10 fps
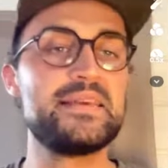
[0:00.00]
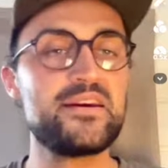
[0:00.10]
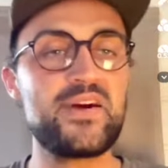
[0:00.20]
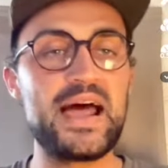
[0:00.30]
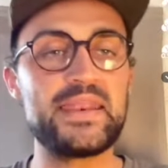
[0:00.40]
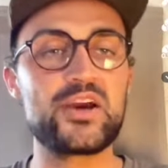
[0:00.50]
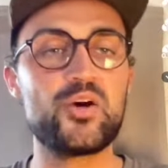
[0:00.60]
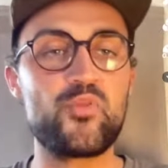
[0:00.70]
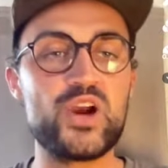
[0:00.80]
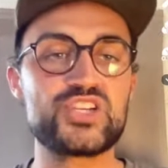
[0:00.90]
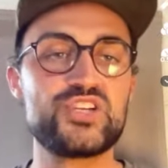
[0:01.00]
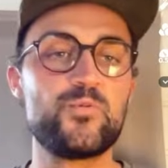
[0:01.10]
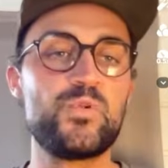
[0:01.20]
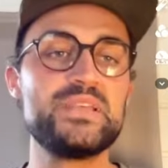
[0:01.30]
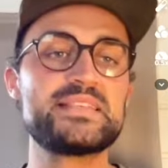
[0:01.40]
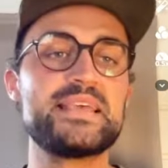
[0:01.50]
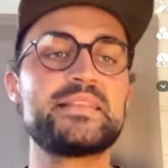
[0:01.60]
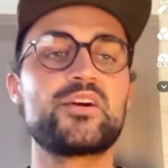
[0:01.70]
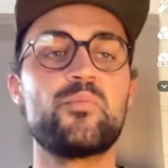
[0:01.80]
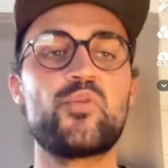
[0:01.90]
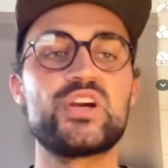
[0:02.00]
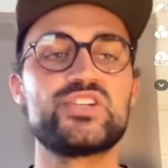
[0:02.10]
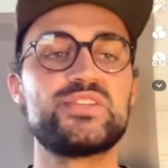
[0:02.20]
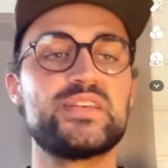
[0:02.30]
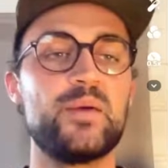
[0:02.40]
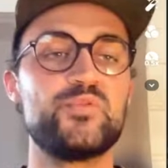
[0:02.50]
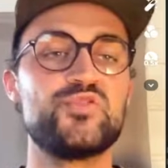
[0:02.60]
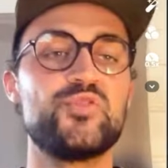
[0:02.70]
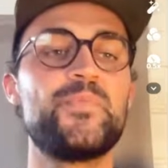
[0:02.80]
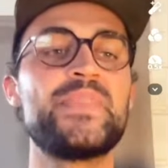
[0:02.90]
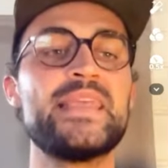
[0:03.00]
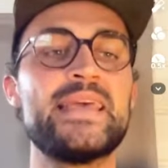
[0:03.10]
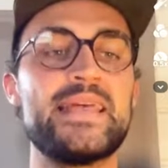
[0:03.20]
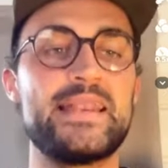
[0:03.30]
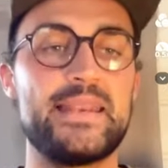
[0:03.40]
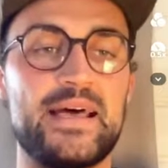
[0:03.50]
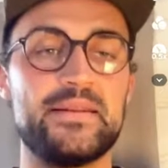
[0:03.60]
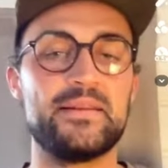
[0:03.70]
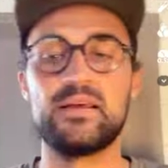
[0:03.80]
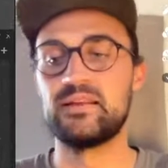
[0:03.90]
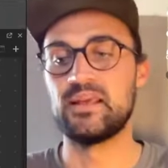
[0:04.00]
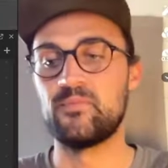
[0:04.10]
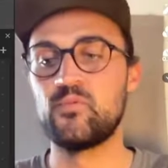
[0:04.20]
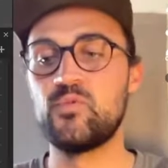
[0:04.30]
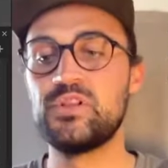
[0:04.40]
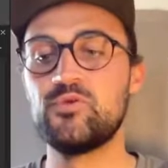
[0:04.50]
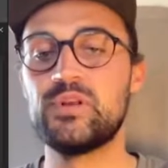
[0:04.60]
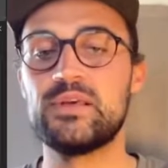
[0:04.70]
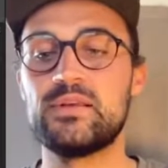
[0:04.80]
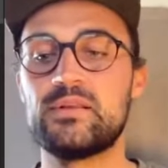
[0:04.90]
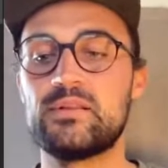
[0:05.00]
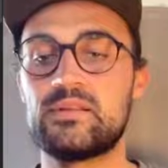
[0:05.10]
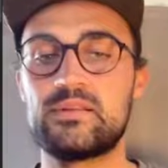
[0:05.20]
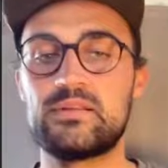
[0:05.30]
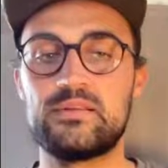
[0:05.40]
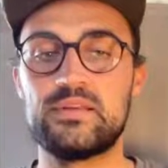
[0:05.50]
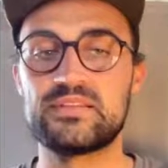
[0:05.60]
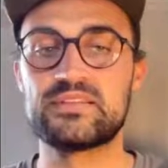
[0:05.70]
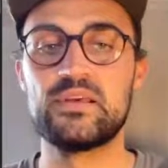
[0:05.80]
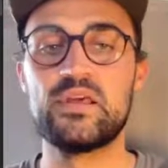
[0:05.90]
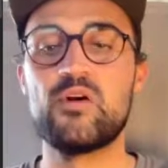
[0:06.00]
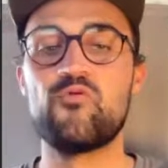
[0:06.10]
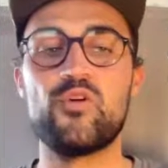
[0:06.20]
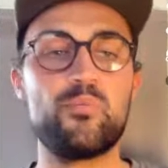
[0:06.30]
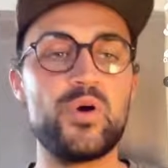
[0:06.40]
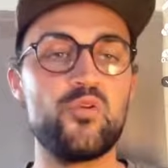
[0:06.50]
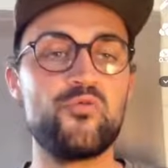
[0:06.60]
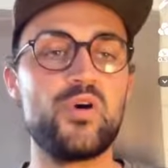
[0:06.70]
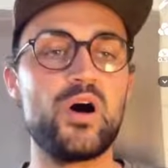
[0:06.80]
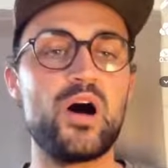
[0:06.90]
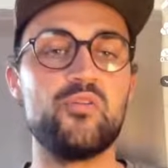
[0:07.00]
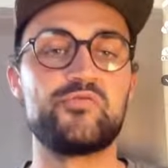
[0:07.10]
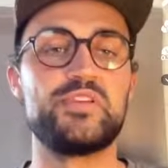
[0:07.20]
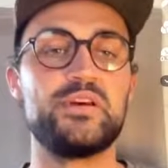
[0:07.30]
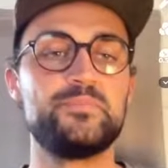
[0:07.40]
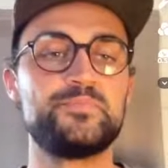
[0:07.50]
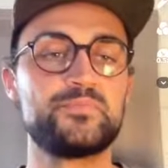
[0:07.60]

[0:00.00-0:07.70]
here under compression we set the compression type to none. And yeah, we do this for both of the